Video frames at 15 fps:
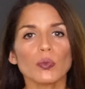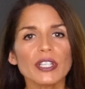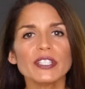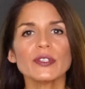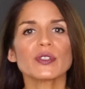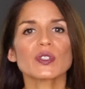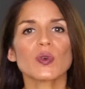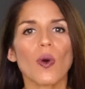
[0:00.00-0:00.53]
we
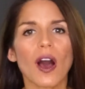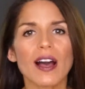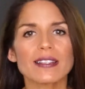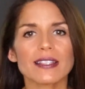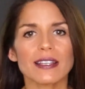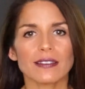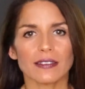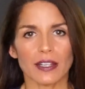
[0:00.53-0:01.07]
do
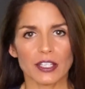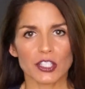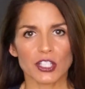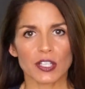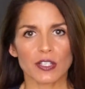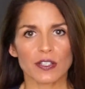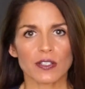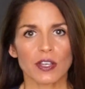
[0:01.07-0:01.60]
squats and
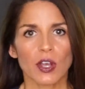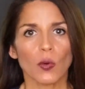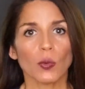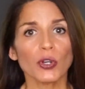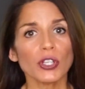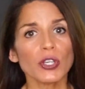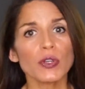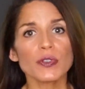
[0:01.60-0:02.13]
lunges,
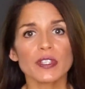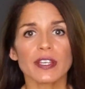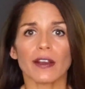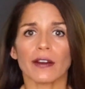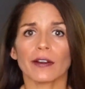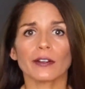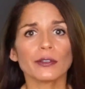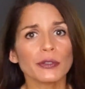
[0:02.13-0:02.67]
we're using
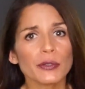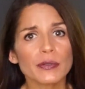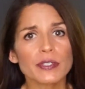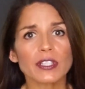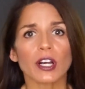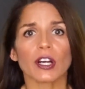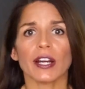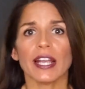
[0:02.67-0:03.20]
our
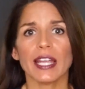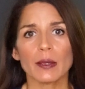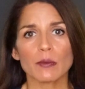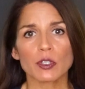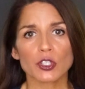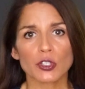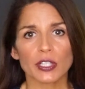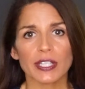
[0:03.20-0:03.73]
glutes, our
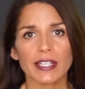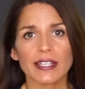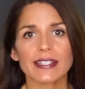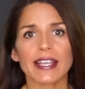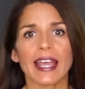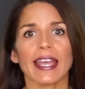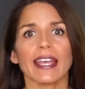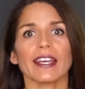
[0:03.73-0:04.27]

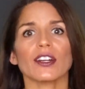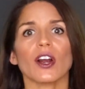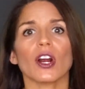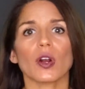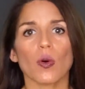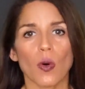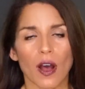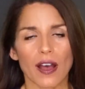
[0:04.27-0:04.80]
hamstrings, and our
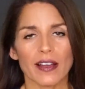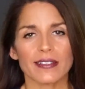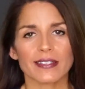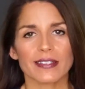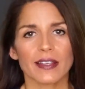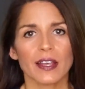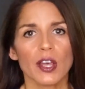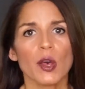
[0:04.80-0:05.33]

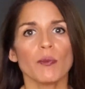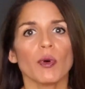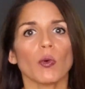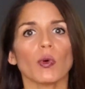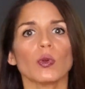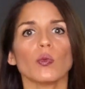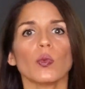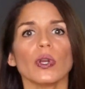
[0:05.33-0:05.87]
quads. But
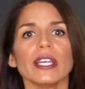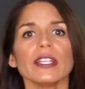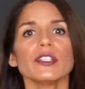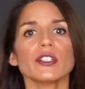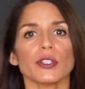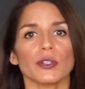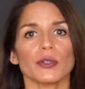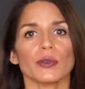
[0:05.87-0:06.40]
when we
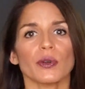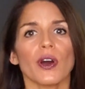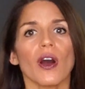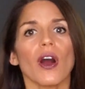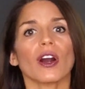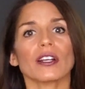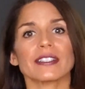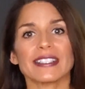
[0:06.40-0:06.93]
do
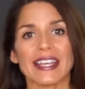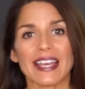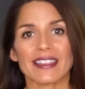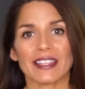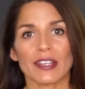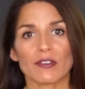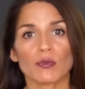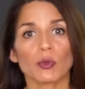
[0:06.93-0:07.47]
our
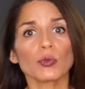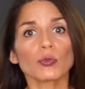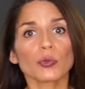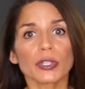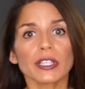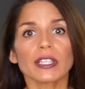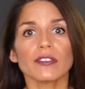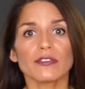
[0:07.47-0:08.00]
deadlifts, we're
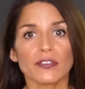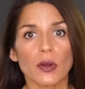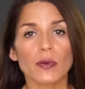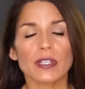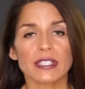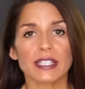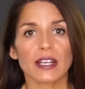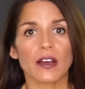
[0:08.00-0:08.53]
really
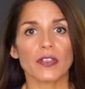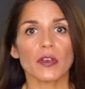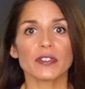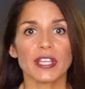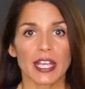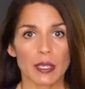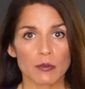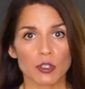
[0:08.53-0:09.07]
focusing on those
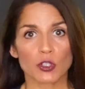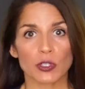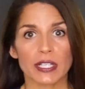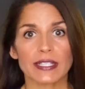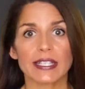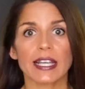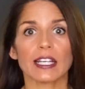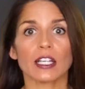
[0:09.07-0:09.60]

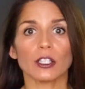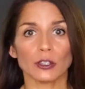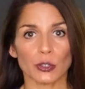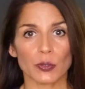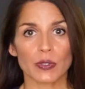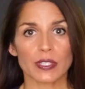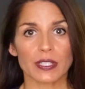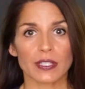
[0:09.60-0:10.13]
hamstrings and
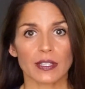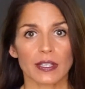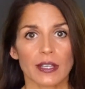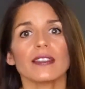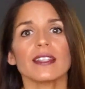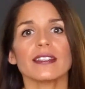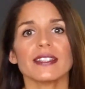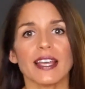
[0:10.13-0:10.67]
glutes.
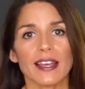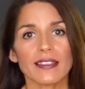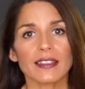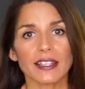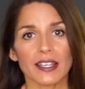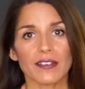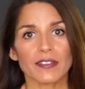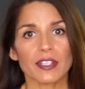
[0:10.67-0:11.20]
The
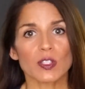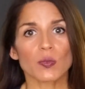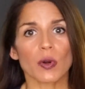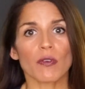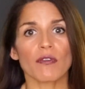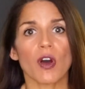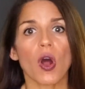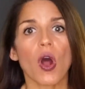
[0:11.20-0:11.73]
deadlift is one
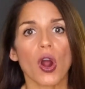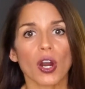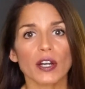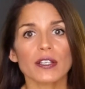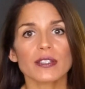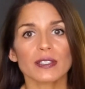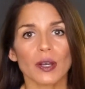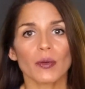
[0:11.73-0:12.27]
of the
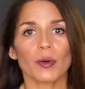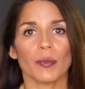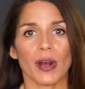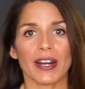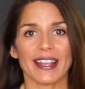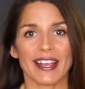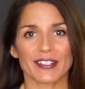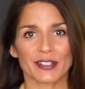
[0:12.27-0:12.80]
hardest lower
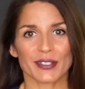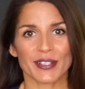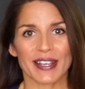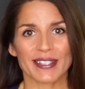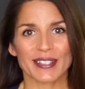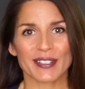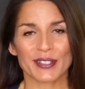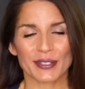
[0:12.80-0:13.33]
body
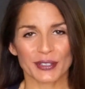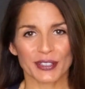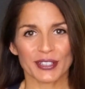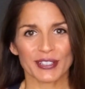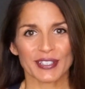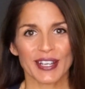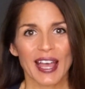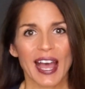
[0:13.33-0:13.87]
exercises to
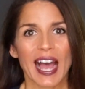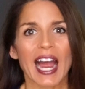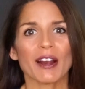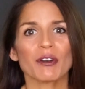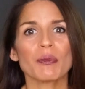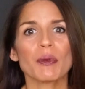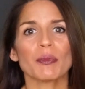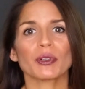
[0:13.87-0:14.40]
learn. I
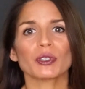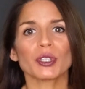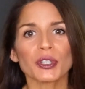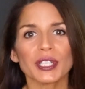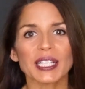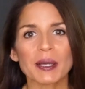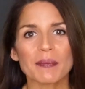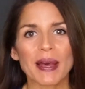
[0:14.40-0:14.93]
remember
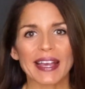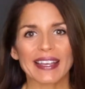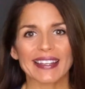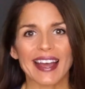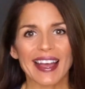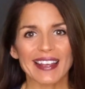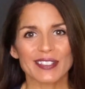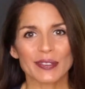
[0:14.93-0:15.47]
learning it back in
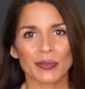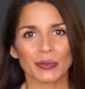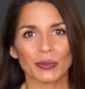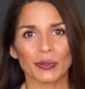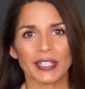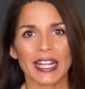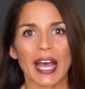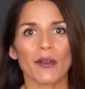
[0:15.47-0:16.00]
high
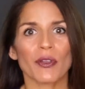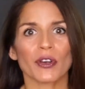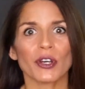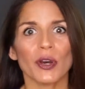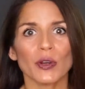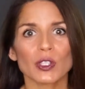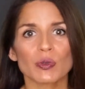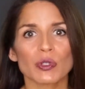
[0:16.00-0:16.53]
school and how the
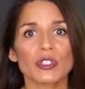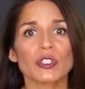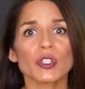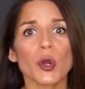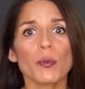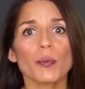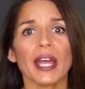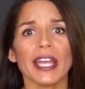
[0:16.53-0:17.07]
coach was
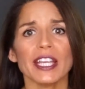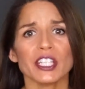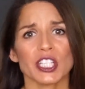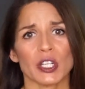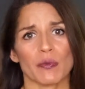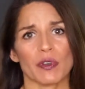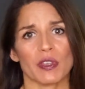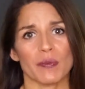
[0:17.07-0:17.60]
so
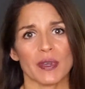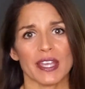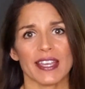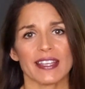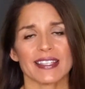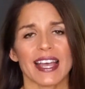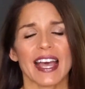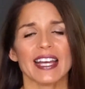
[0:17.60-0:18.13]
patient with me
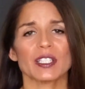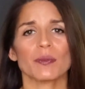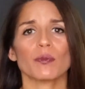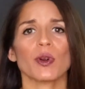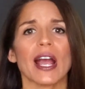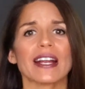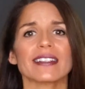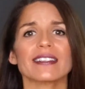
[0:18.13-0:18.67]
as I had to
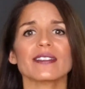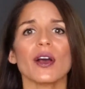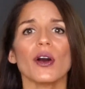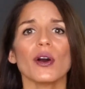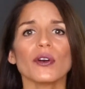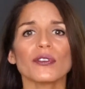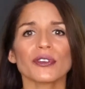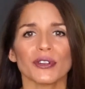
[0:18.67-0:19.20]
practice
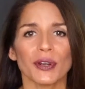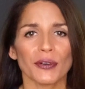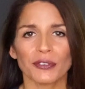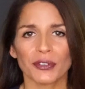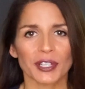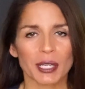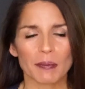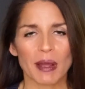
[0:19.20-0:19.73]
over and
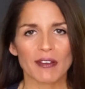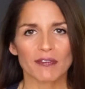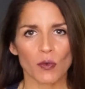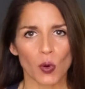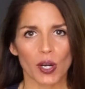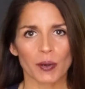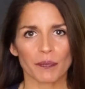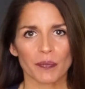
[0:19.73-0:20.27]
over again my
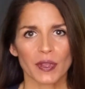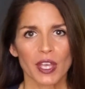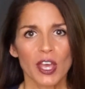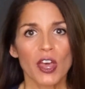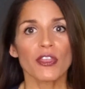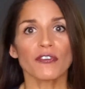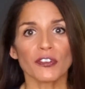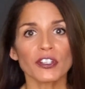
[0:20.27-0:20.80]
form.
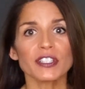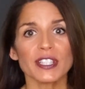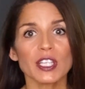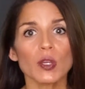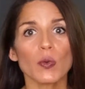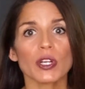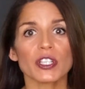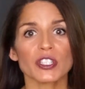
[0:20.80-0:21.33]
The first thing
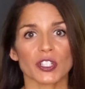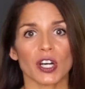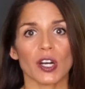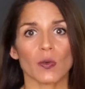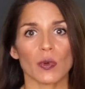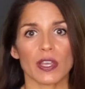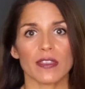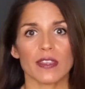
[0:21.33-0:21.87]
you want to
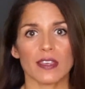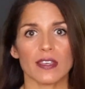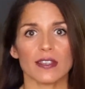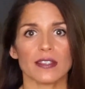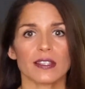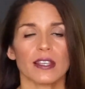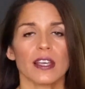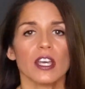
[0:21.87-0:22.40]
start with
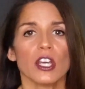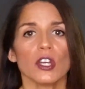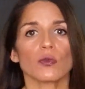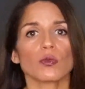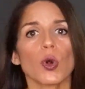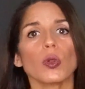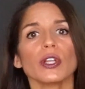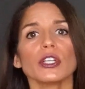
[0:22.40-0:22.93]
is
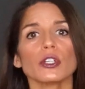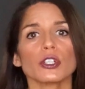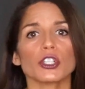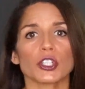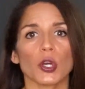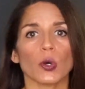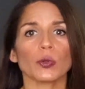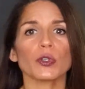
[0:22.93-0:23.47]
rolling your
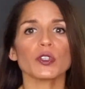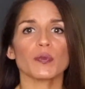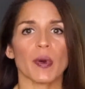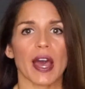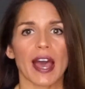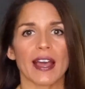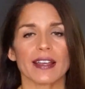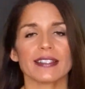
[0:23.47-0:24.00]
shoulders
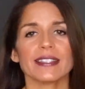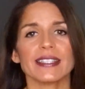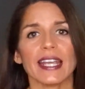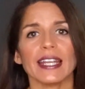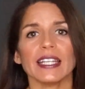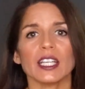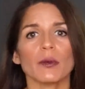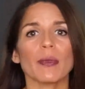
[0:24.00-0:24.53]
back,
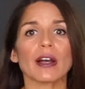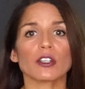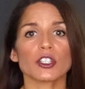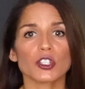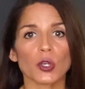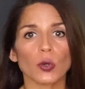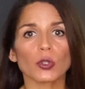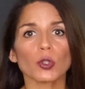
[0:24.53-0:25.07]
standing about
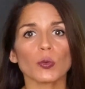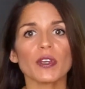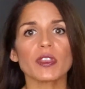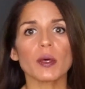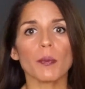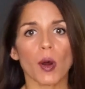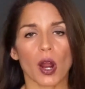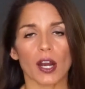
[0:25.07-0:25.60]
shoulder width
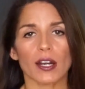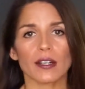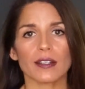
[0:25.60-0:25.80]
apart,